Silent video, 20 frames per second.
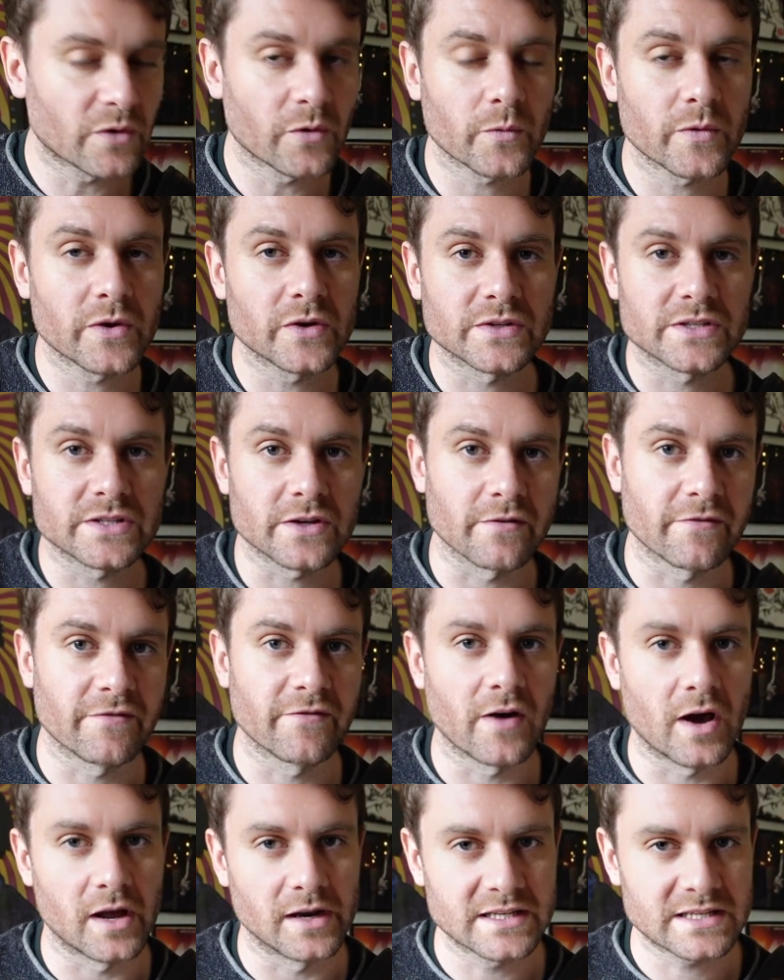what have we got so
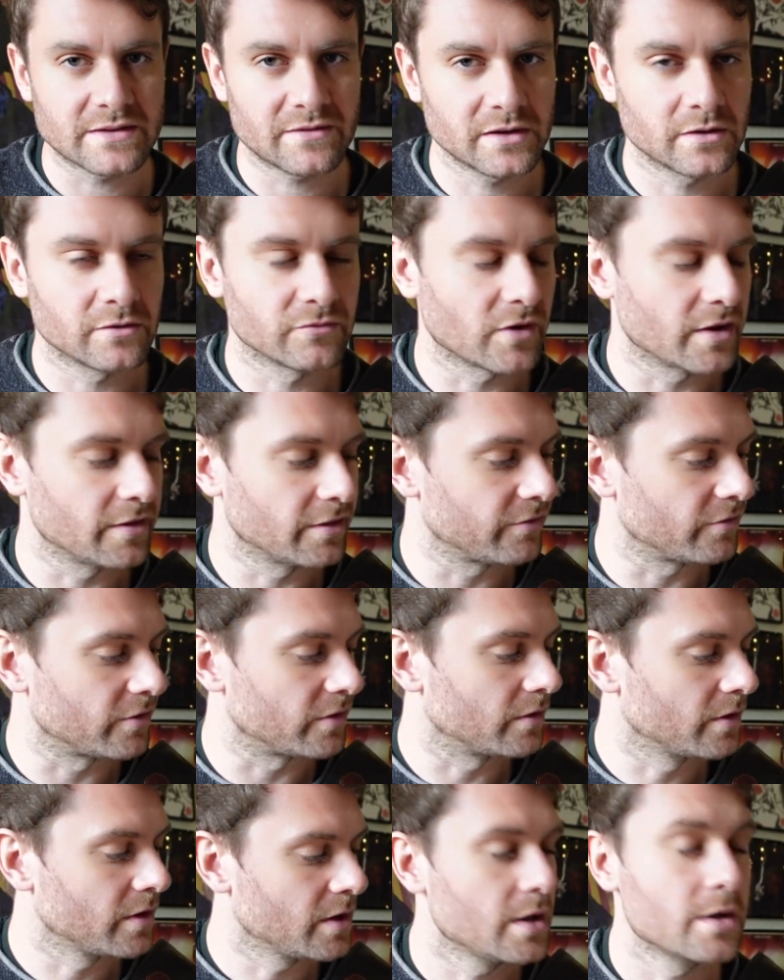far? Let's have a little run
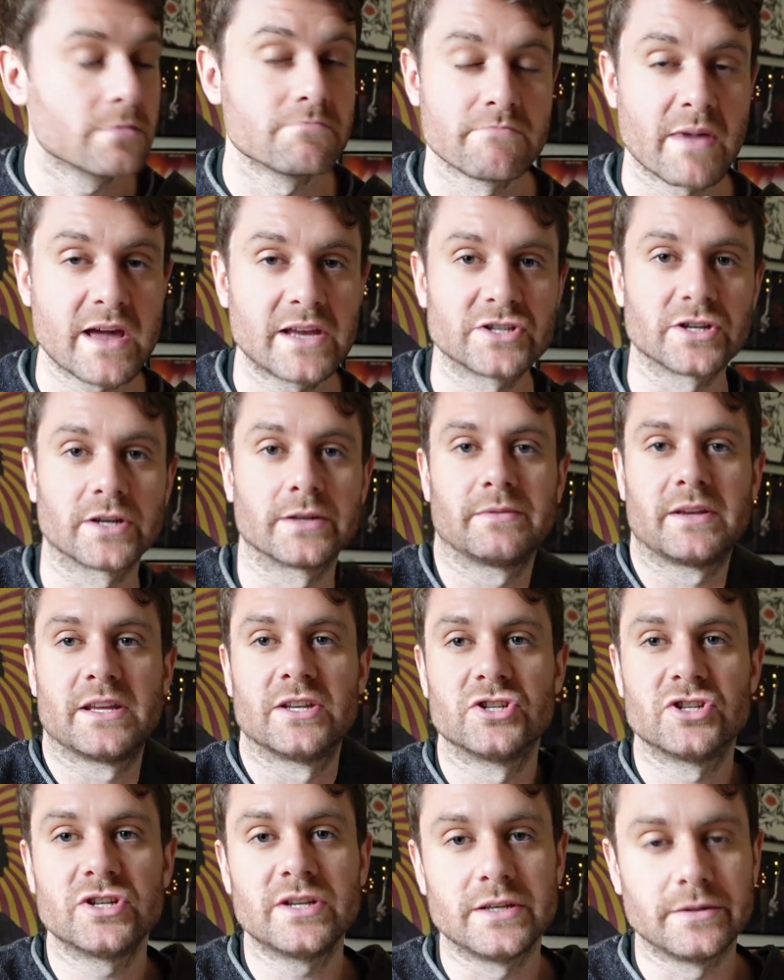through. Major
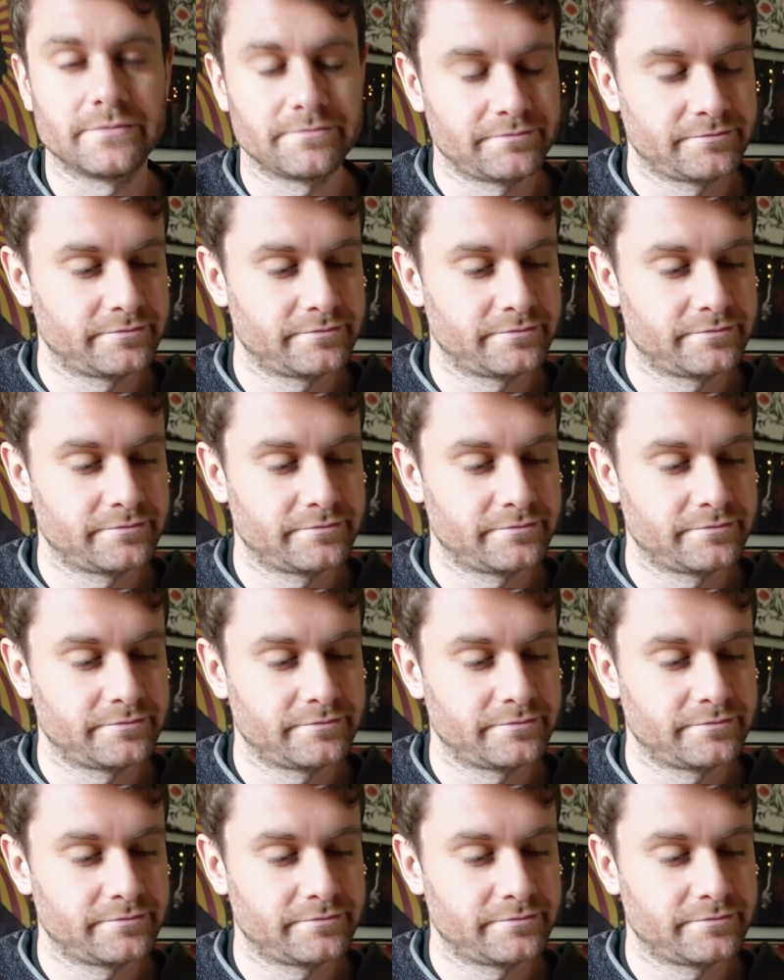in G.